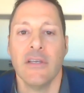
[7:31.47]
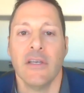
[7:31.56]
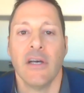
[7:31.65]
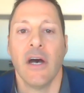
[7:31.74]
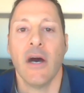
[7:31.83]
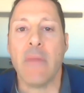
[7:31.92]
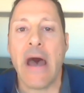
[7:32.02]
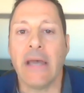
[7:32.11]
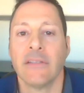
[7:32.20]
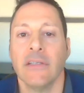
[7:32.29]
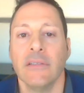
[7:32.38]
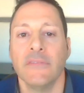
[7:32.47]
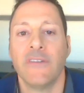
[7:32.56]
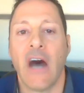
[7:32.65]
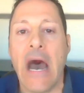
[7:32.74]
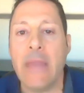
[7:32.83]
um, active
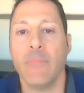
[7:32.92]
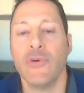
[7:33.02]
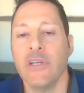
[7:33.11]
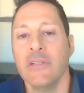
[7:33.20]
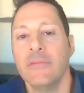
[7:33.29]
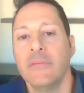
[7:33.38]
hybrid